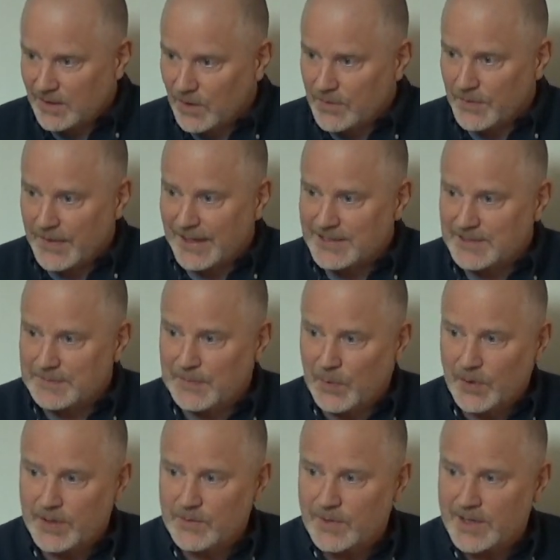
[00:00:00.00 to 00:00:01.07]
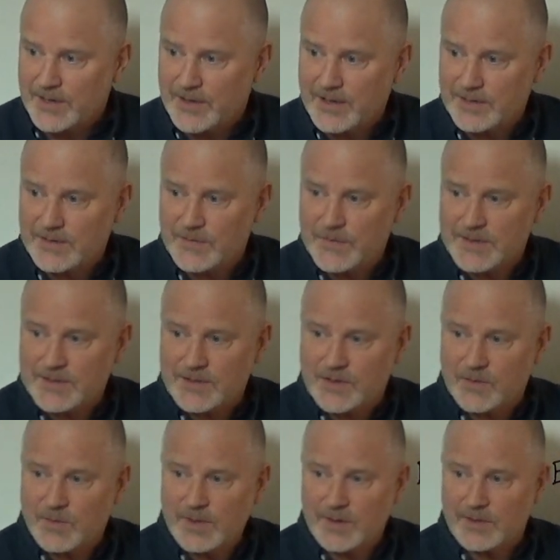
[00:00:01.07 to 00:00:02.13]
although that's important while you're here in the
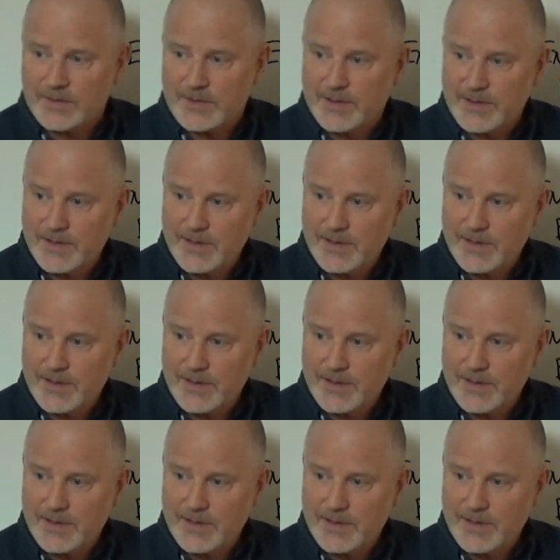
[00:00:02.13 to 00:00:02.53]
physical world.